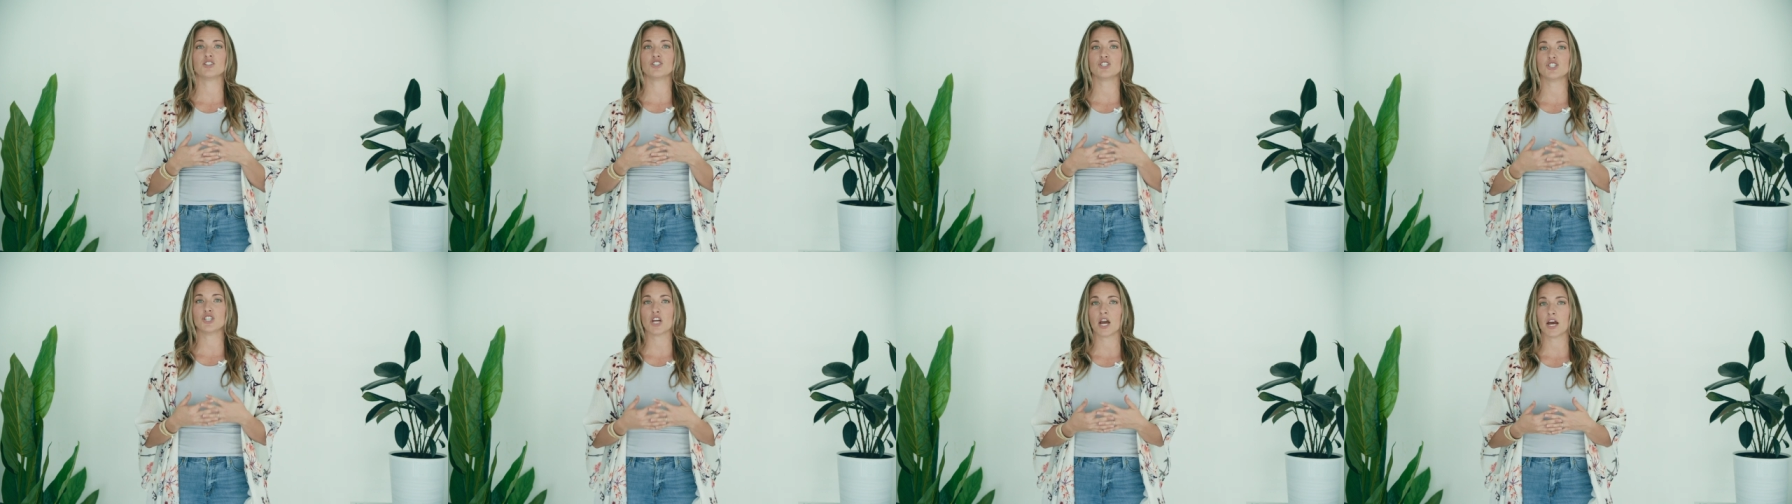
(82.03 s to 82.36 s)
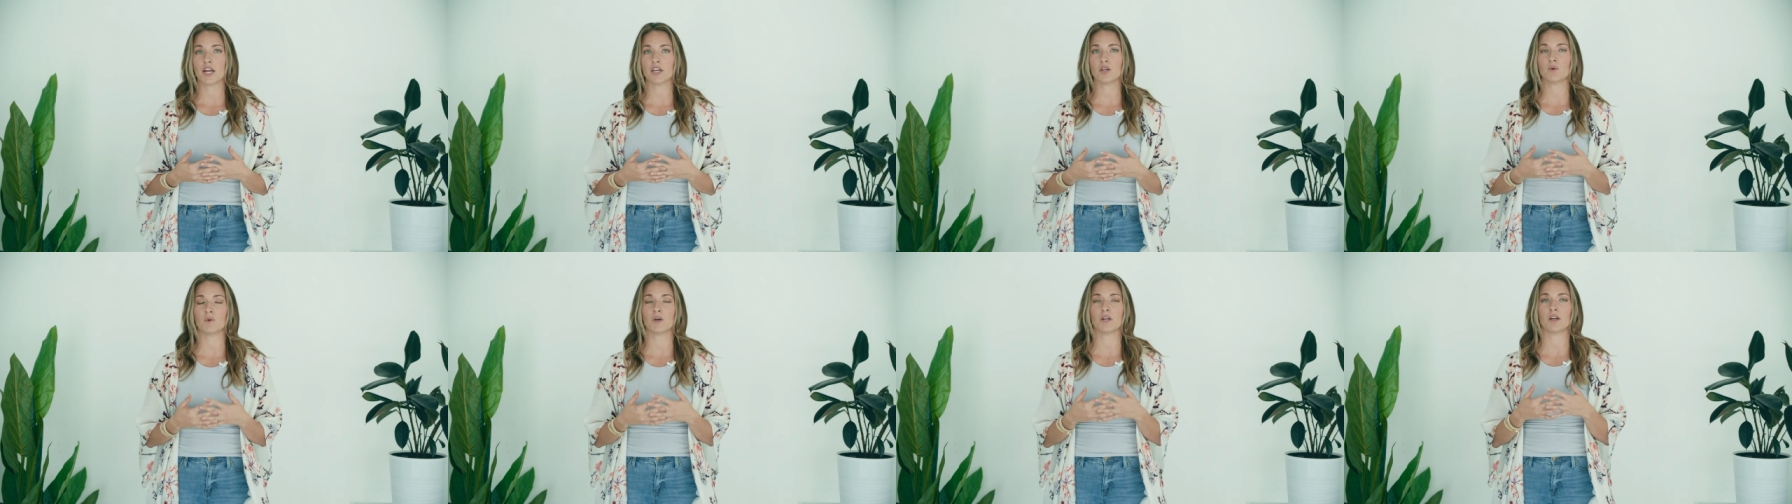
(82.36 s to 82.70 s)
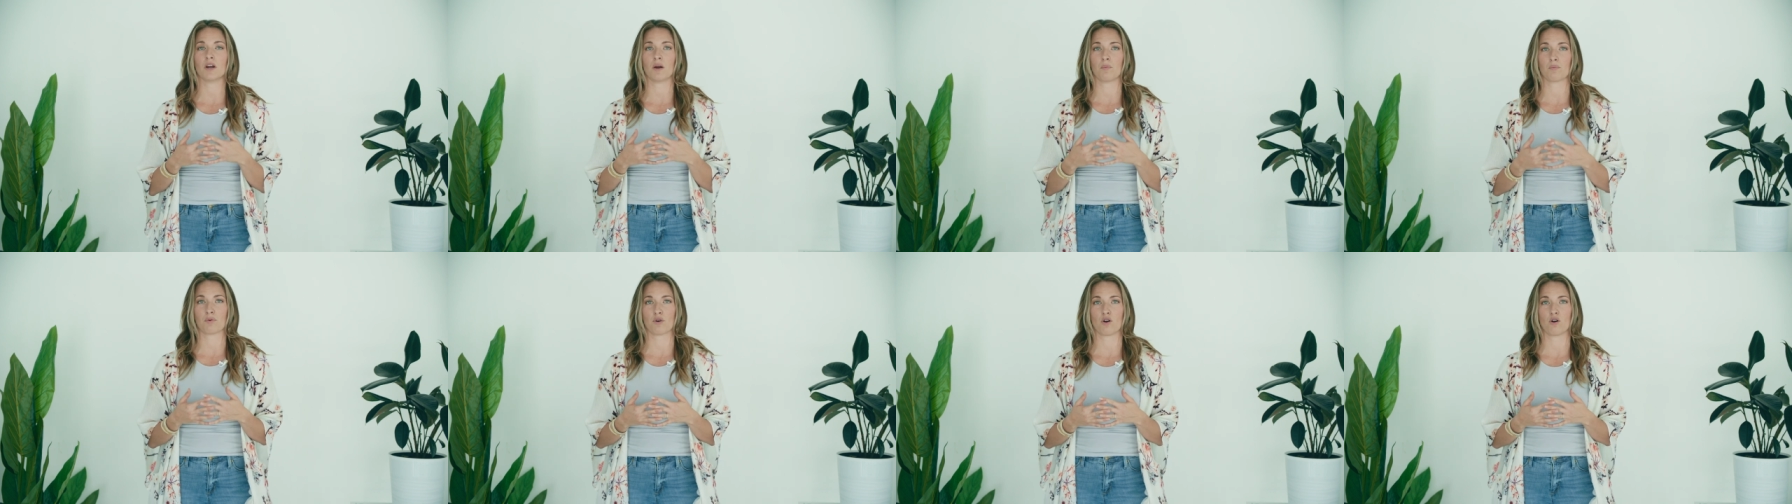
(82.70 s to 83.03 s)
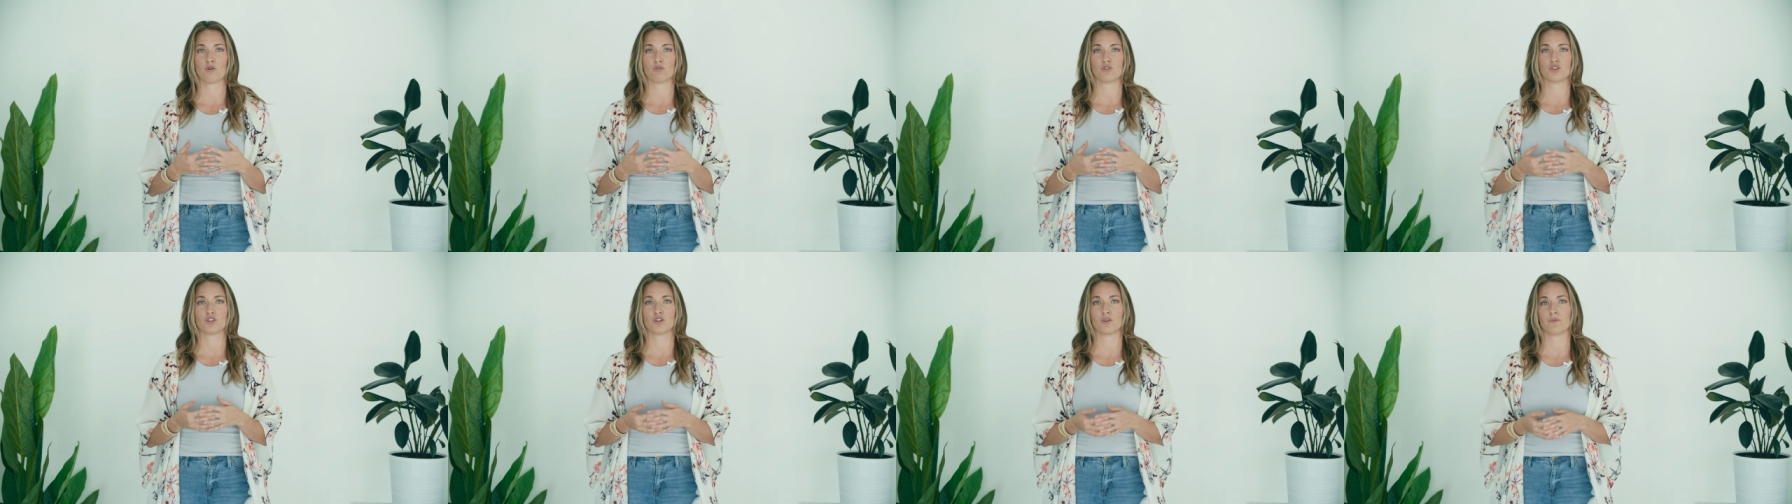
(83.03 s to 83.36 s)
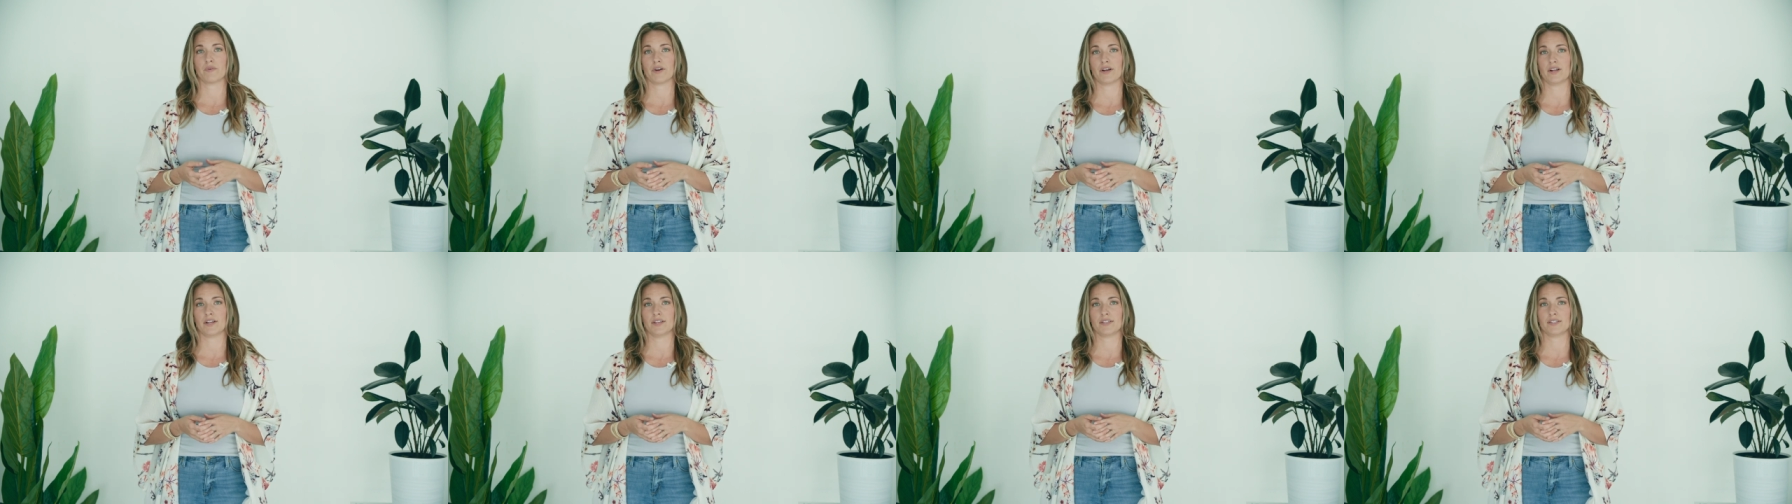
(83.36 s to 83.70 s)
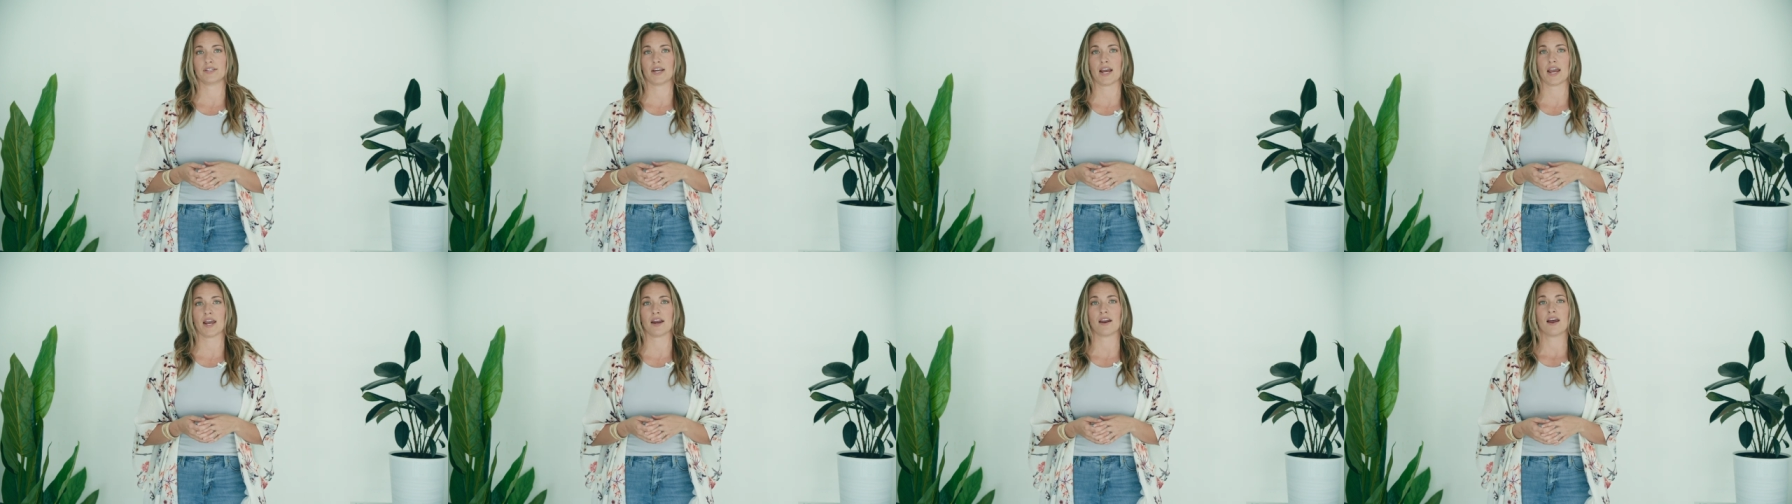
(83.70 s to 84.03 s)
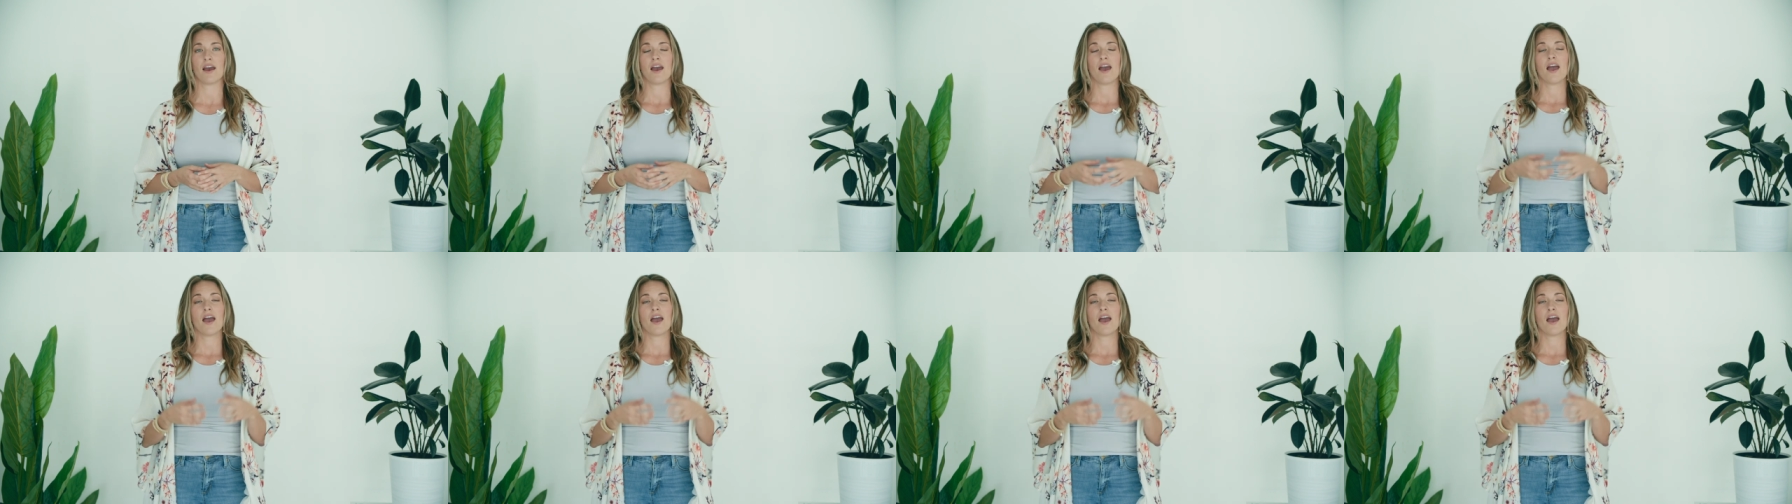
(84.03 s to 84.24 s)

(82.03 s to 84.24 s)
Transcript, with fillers: genuine approach to real estate